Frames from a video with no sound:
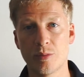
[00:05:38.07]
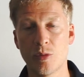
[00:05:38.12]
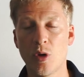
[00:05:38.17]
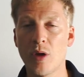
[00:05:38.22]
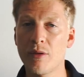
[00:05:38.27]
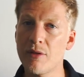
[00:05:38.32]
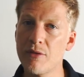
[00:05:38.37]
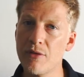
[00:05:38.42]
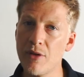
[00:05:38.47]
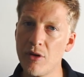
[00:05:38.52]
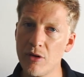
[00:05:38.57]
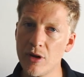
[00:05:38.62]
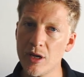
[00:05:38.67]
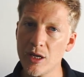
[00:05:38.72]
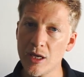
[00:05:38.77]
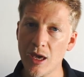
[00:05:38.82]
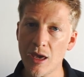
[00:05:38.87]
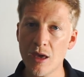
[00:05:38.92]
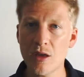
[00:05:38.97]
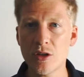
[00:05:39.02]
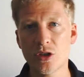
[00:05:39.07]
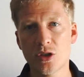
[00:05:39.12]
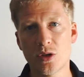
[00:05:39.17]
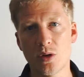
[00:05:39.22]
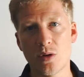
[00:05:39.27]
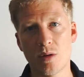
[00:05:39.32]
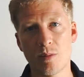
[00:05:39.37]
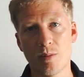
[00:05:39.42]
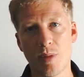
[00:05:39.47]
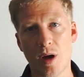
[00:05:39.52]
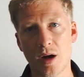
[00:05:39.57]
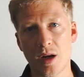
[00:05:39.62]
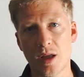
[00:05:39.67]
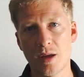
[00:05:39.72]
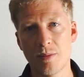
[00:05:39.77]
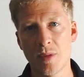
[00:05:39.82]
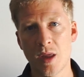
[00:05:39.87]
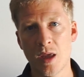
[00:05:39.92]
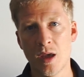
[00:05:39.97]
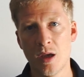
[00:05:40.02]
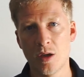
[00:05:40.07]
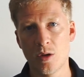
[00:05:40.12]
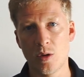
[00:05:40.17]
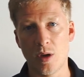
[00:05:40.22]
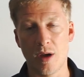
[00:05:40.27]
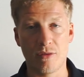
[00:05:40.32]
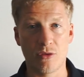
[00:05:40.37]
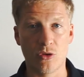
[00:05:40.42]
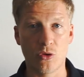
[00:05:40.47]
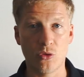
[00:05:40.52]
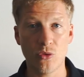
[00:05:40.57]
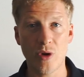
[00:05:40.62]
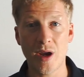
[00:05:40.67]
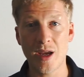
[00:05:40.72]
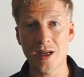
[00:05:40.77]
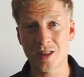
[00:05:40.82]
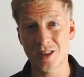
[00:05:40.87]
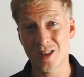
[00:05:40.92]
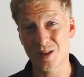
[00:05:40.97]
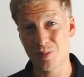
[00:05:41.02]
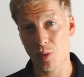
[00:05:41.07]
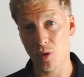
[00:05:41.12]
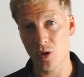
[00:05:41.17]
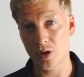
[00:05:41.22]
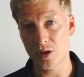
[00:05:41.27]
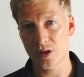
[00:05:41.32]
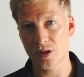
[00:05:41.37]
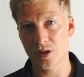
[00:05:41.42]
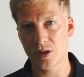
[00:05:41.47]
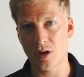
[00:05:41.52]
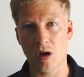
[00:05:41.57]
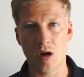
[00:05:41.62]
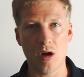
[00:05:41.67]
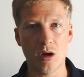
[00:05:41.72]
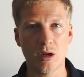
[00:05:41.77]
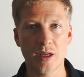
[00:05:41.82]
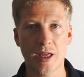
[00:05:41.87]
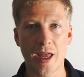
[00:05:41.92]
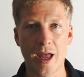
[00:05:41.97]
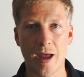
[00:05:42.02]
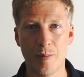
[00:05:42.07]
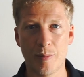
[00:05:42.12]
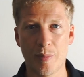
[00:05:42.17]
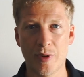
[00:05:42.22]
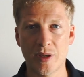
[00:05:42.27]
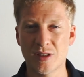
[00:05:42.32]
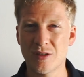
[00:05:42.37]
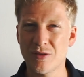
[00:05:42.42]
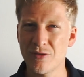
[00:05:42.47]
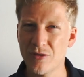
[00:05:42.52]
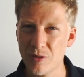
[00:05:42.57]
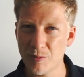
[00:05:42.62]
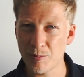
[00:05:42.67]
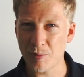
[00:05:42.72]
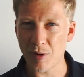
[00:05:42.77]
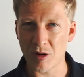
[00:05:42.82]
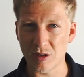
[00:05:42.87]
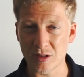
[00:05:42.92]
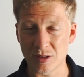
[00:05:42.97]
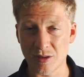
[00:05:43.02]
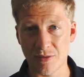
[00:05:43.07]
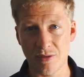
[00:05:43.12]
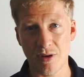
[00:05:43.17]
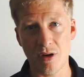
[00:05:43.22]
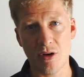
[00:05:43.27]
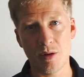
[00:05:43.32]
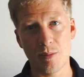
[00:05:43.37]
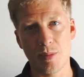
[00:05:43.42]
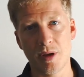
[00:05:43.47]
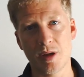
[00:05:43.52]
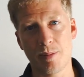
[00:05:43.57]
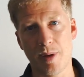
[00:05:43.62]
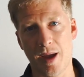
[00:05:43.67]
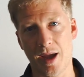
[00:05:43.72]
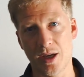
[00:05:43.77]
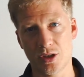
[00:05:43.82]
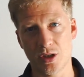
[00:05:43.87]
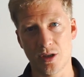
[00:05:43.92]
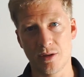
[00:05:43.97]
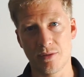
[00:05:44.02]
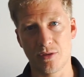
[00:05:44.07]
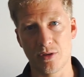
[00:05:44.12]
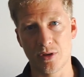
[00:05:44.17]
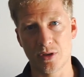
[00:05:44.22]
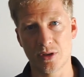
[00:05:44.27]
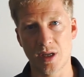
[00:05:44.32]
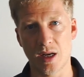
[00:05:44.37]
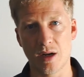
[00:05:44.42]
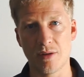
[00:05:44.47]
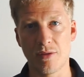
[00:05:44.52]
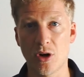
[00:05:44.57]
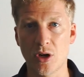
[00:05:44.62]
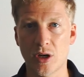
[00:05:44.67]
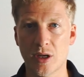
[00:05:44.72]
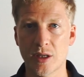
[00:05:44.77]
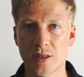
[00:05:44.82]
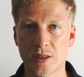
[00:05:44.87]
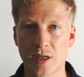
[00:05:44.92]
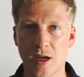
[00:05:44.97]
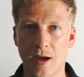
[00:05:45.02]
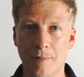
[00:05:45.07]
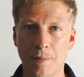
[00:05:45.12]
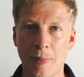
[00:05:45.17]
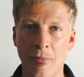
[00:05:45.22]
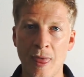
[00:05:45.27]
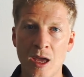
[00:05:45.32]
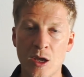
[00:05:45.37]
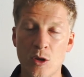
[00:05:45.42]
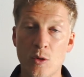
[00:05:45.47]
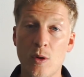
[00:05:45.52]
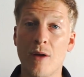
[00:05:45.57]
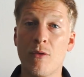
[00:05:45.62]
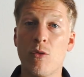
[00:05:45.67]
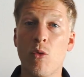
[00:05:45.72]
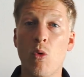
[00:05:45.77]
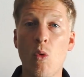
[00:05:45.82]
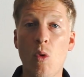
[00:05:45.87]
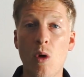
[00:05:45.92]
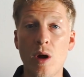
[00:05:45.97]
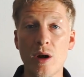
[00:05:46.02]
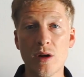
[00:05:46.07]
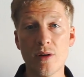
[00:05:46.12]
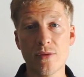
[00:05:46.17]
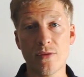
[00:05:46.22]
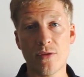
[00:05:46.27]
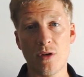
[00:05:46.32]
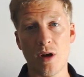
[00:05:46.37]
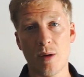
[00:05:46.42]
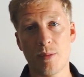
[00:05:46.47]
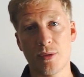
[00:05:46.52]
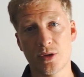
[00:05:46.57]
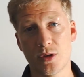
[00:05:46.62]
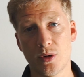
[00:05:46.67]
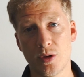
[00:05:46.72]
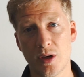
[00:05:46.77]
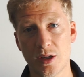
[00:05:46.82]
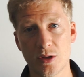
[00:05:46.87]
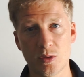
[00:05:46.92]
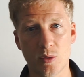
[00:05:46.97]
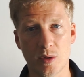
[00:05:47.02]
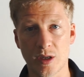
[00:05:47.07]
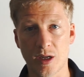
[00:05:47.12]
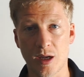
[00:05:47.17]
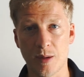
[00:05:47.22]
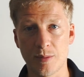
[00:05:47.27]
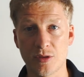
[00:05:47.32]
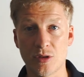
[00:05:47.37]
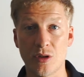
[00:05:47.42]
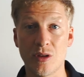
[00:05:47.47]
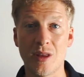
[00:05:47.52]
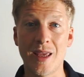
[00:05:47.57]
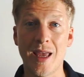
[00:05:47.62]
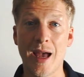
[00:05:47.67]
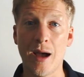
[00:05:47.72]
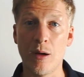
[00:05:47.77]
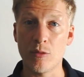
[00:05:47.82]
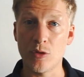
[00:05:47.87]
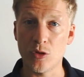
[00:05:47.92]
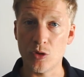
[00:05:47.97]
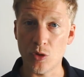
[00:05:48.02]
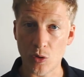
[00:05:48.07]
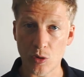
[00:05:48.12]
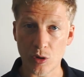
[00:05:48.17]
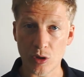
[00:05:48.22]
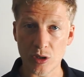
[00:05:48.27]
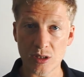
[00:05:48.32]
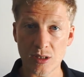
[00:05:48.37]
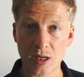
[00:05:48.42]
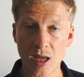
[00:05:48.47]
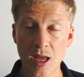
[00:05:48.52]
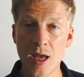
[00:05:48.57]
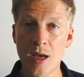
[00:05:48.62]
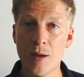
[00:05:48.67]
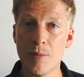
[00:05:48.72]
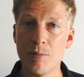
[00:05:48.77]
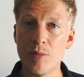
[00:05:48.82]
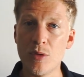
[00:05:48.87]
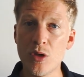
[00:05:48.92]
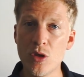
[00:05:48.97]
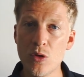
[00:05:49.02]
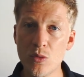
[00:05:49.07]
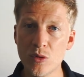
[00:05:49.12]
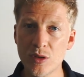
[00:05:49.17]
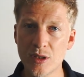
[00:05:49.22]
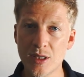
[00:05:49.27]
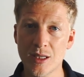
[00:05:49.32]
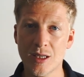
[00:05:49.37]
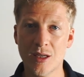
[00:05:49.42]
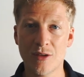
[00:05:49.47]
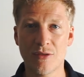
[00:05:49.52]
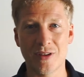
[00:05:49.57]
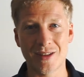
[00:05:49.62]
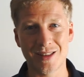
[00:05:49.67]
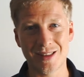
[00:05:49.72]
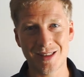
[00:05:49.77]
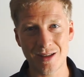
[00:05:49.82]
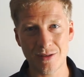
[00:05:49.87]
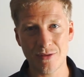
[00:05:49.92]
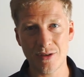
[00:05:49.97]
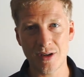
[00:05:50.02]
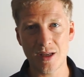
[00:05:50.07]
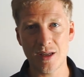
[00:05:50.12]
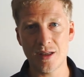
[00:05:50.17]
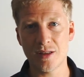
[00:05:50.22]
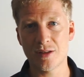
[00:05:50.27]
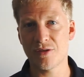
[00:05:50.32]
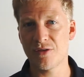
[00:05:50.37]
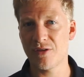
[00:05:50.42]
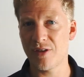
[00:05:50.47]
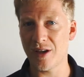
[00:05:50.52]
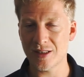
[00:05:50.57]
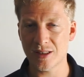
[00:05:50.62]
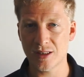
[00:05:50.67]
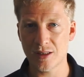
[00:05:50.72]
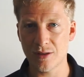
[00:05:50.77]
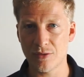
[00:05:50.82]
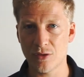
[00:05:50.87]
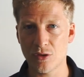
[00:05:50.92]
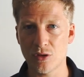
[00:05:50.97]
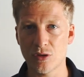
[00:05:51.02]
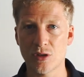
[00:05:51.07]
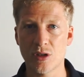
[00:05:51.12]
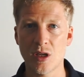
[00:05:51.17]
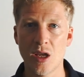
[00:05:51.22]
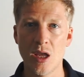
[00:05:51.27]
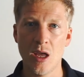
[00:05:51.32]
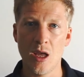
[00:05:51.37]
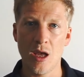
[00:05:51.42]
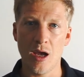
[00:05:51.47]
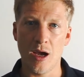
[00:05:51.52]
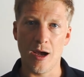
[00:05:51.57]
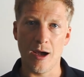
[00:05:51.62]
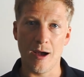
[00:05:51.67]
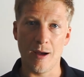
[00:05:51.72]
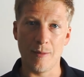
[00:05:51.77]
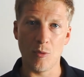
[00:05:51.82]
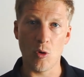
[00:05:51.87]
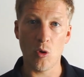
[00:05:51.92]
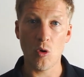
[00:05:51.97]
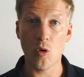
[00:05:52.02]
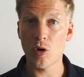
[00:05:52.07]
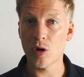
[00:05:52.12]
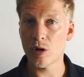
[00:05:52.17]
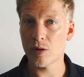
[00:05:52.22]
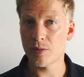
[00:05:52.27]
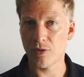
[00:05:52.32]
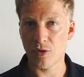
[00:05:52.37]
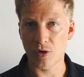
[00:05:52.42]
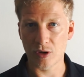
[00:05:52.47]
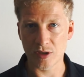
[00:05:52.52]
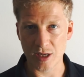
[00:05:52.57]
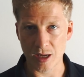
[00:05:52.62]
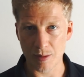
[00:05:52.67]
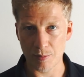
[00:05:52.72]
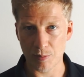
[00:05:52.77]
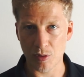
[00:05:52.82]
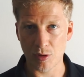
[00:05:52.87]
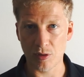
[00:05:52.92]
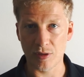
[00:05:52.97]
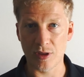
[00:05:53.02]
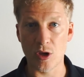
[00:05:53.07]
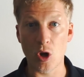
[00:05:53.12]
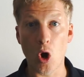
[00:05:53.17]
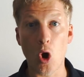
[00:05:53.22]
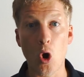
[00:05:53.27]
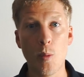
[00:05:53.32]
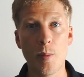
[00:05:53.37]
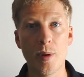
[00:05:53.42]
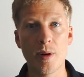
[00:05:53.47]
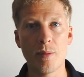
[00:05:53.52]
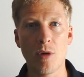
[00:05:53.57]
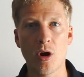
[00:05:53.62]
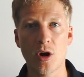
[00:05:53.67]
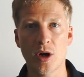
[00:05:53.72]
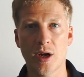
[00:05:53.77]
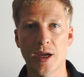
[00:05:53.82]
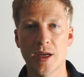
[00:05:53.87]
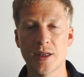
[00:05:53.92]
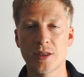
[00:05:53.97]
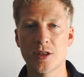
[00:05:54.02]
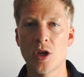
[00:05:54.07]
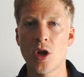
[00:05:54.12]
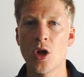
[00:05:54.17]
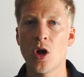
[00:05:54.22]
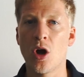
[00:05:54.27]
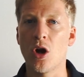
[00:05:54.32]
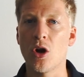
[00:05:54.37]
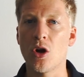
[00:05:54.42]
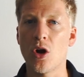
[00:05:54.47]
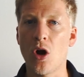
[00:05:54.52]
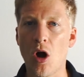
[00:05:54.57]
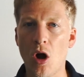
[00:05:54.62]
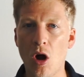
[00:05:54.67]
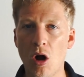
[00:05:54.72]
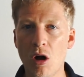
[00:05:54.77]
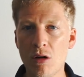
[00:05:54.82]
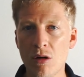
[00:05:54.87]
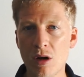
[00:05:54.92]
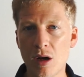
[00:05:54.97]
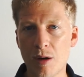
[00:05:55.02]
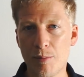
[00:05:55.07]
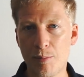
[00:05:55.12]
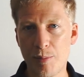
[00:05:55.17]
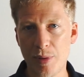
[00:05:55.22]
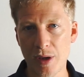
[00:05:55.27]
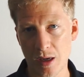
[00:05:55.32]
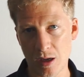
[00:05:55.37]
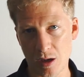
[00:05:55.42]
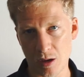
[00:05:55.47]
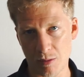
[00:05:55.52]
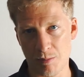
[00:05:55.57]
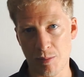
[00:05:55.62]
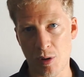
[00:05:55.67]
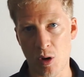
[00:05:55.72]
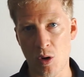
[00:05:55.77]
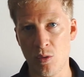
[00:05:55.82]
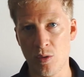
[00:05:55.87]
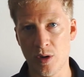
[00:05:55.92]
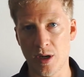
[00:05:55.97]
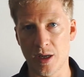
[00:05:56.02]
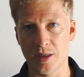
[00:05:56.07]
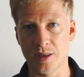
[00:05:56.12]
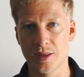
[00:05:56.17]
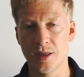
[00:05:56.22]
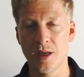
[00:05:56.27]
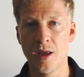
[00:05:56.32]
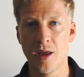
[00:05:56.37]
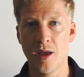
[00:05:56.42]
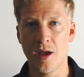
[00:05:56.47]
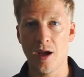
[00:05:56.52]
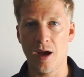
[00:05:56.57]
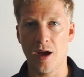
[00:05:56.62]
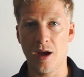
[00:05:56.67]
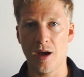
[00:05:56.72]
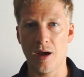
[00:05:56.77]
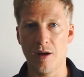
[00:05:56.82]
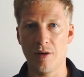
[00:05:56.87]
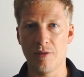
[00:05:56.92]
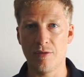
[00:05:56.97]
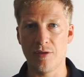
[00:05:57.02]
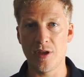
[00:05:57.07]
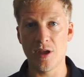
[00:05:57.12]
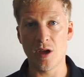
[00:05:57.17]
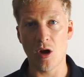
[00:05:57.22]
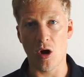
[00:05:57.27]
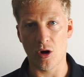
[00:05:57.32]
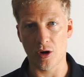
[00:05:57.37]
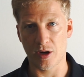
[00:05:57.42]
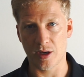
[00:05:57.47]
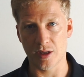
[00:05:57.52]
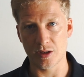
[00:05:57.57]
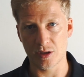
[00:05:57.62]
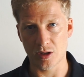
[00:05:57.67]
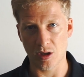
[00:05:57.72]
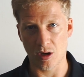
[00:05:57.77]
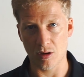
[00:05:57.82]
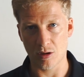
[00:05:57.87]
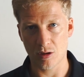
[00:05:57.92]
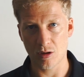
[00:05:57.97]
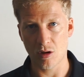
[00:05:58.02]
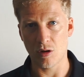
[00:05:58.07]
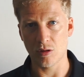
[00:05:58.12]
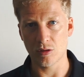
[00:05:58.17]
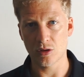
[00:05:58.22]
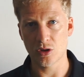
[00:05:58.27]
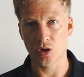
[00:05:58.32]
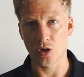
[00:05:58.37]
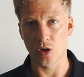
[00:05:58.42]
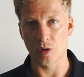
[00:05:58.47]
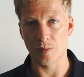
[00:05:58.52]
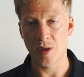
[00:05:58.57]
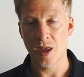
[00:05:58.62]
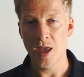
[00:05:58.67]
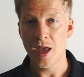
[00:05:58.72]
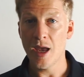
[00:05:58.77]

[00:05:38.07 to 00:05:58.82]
You have a very engaged student body, you have great sports on campus, football is a very big passion for the state of Arkansas, you have wonderful opportunities when it comes to the outdoors, music, festivities, festivals, um, or for example, the open markets are all a big component of the Arkansas culture.